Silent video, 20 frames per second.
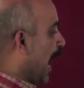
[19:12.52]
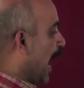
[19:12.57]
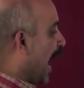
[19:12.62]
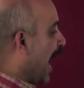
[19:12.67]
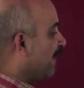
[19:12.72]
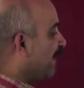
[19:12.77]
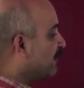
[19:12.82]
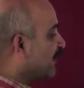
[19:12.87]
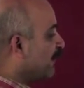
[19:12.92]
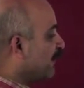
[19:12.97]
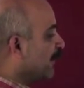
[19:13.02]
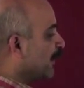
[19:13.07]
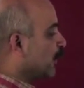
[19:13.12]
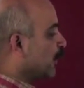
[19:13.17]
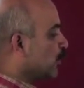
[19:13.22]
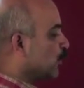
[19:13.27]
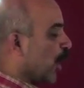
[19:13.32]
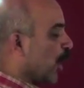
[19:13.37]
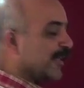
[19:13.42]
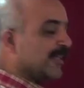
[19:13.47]
After we
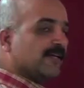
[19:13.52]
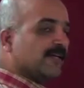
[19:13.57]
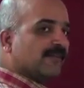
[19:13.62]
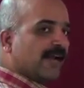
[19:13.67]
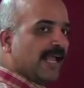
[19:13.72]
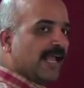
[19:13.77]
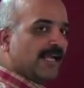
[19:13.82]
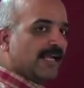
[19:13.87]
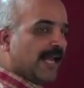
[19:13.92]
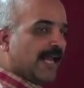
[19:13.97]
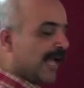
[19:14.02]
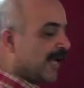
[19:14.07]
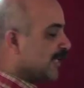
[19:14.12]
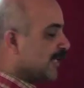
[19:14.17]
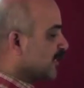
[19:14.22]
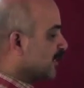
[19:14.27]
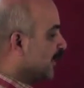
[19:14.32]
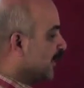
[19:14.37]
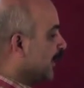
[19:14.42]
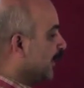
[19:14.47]
join the triangle
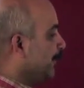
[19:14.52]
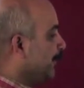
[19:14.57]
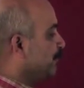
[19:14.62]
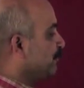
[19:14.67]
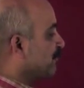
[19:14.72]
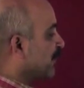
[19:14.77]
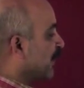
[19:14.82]
RST,